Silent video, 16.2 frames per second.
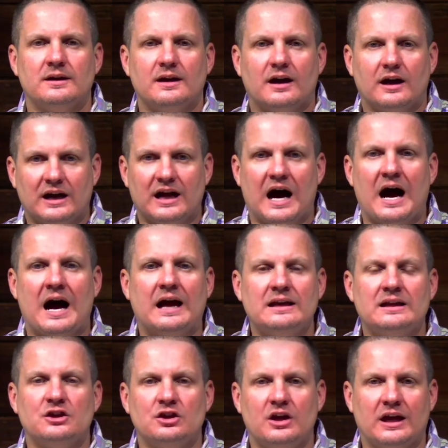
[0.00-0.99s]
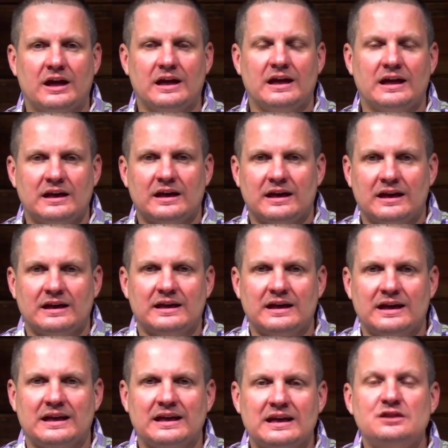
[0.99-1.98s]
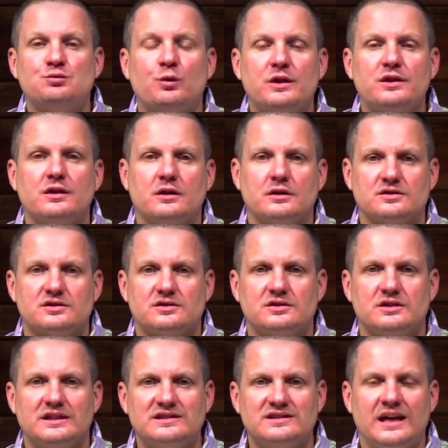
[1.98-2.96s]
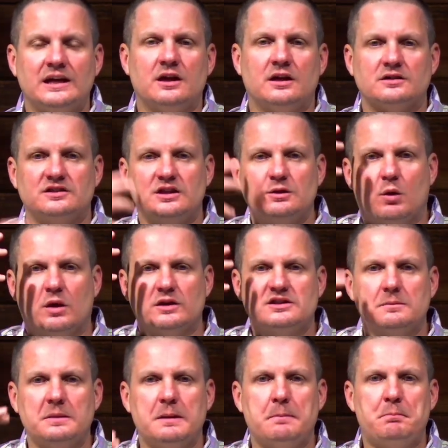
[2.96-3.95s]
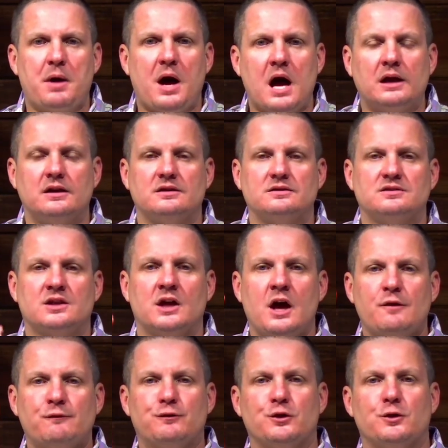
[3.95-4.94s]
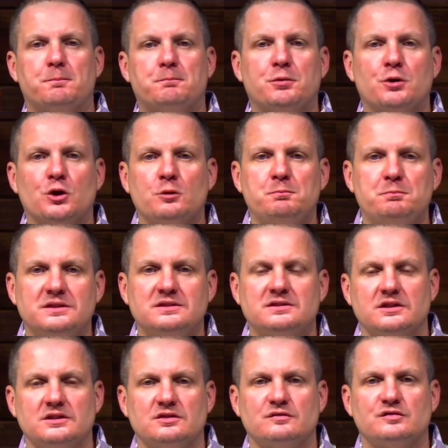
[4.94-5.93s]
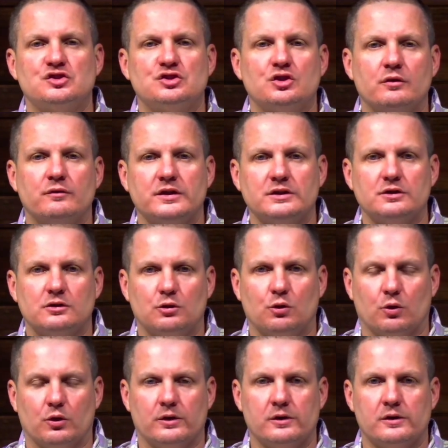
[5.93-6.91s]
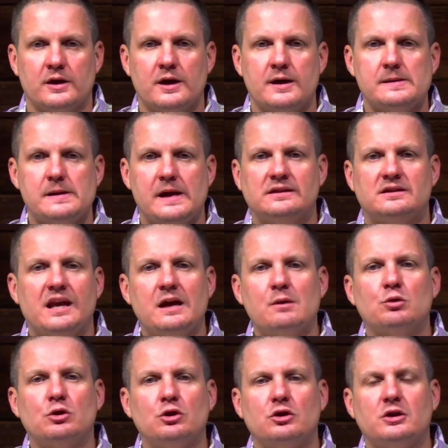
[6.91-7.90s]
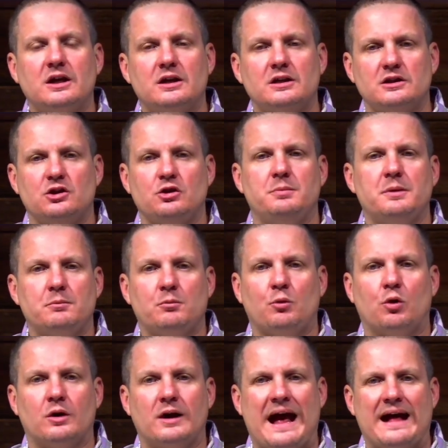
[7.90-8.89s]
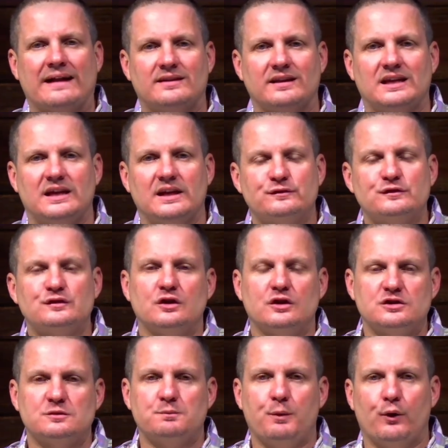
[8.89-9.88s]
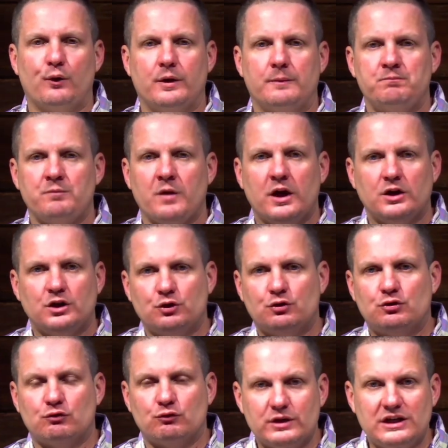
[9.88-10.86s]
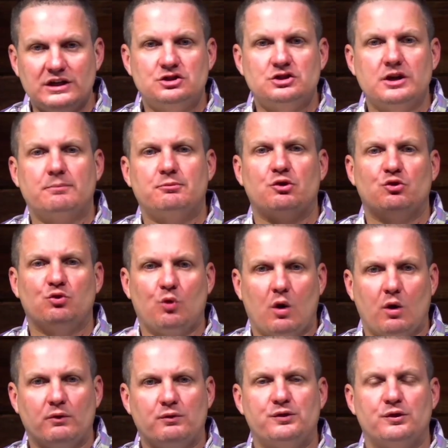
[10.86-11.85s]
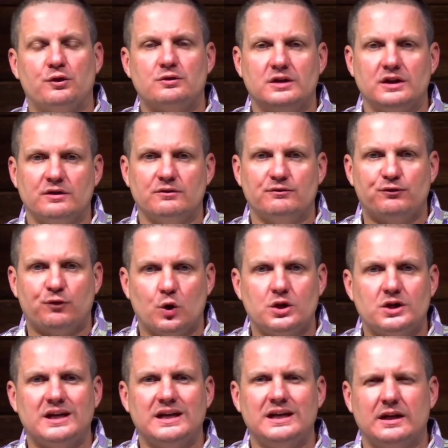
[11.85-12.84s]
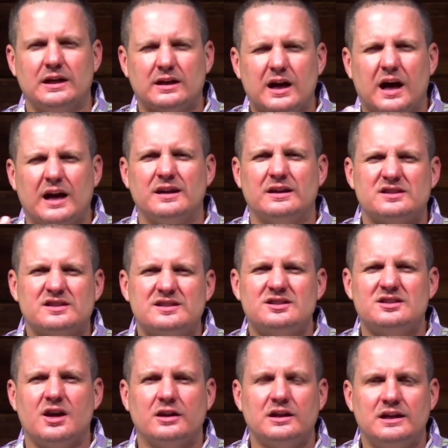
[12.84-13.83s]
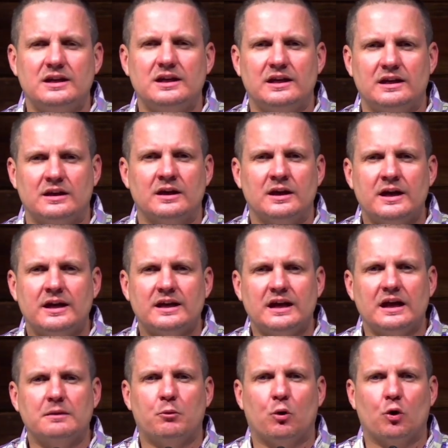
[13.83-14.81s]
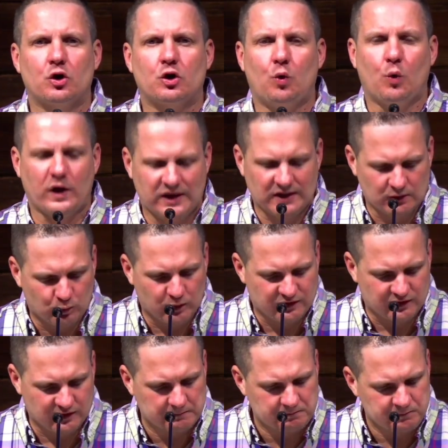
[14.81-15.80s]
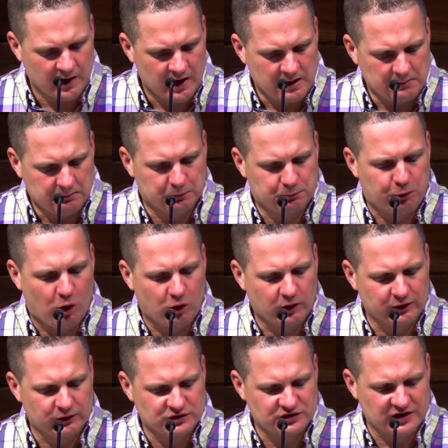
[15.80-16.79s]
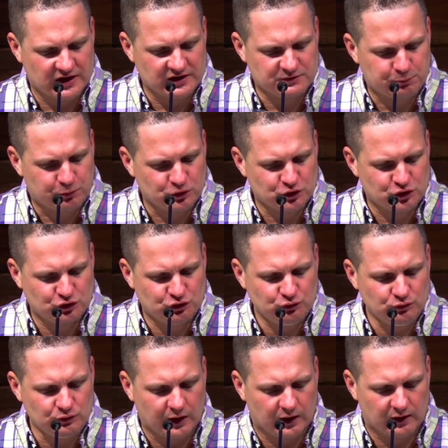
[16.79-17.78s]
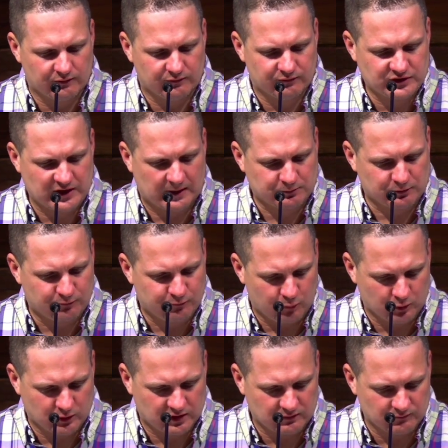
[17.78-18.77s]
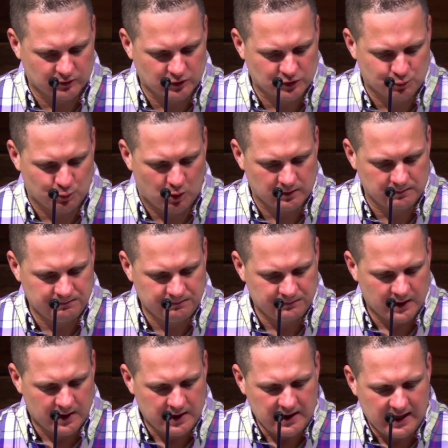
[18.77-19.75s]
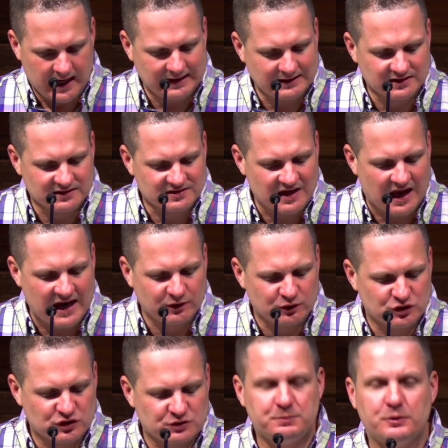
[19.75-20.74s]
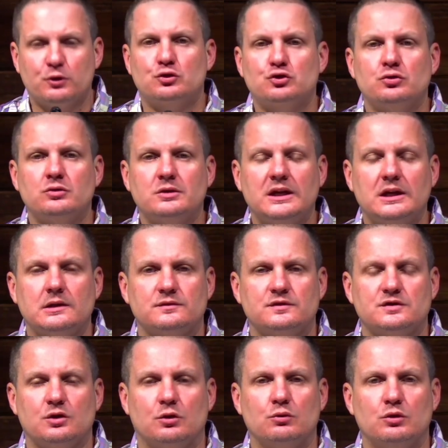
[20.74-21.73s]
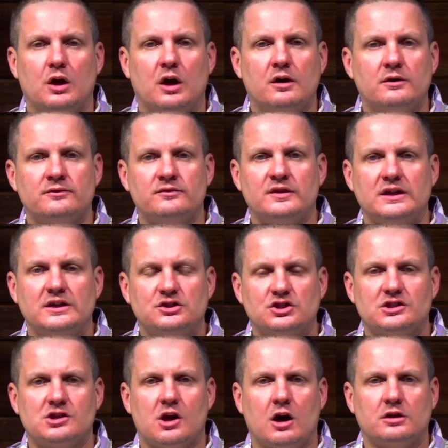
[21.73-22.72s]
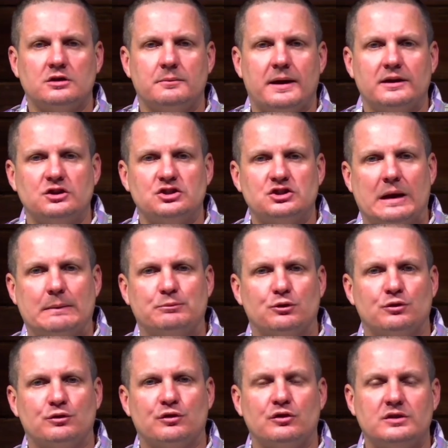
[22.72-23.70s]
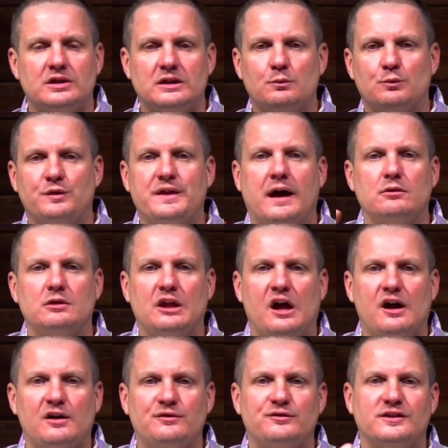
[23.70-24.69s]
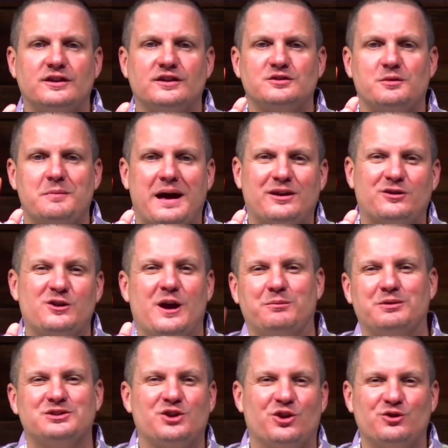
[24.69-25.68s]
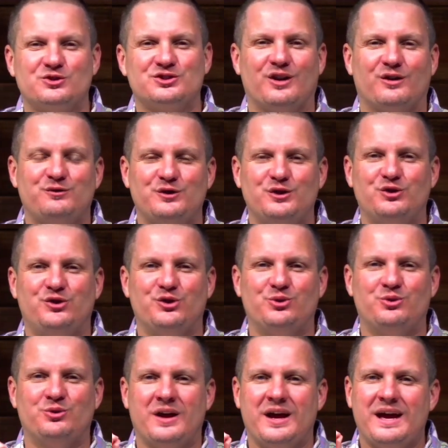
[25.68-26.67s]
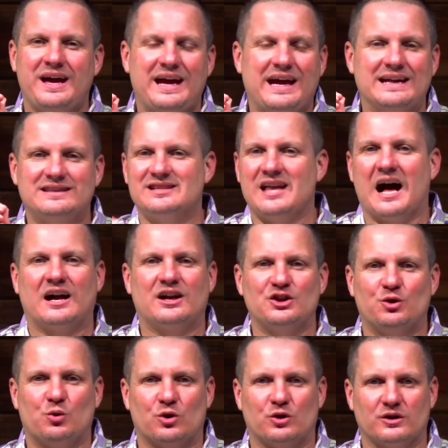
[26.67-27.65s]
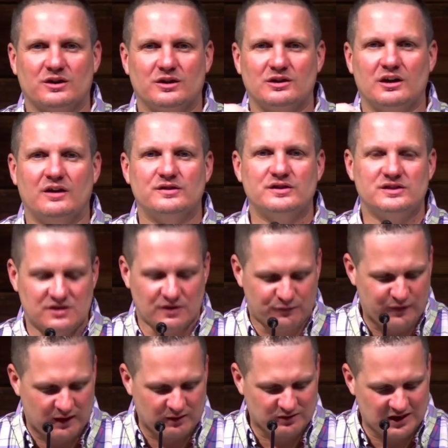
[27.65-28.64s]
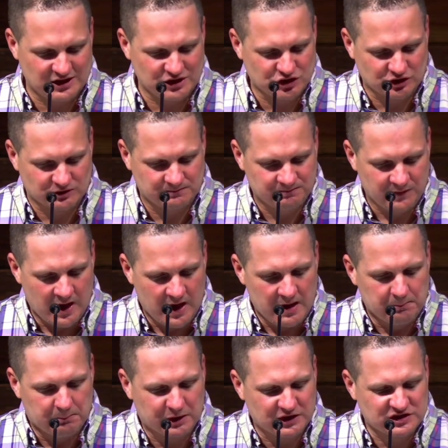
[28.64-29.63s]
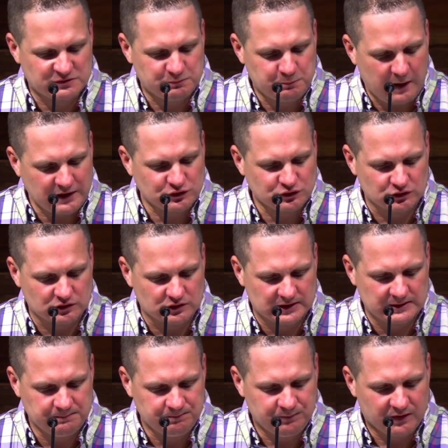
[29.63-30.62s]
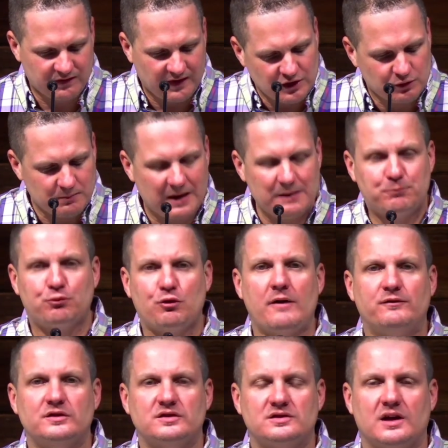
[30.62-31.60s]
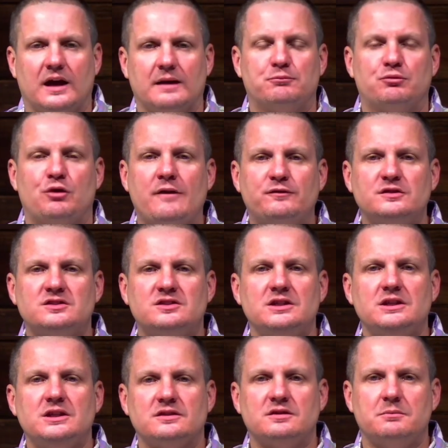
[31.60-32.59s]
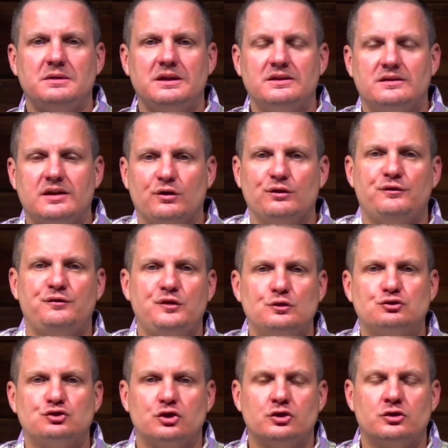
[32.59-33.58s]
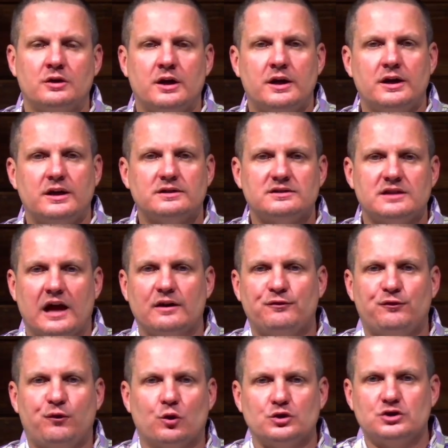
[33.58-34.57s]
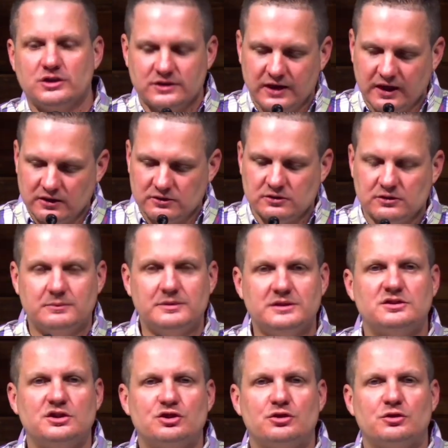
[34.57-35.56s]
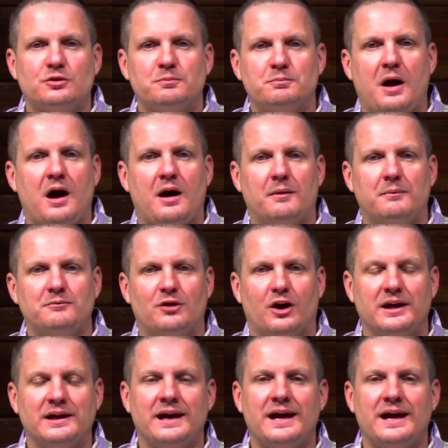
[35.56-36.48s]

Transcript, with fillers: God and, and, and, He's with us. He's in us. He wants to be upon us for the purposes of serving the Lord. And today we're looking a little bit more at the gifts of the Spirit. You could read chapter 12, 13, and 14 and kind of study and get more acquainted with it. But Paul here says, Pursue love, chapter 14, verse 1 and desire spiritual gifts. So, love, he had just talked about in chapter 13. Without love, it doesn't matter how much other stuff you do, it's not going to work. Love is the foundation, but especially that you may prophesy. Prophecy doesn't mean tell the future, it's not a fortune teller. Let me see your palm, right?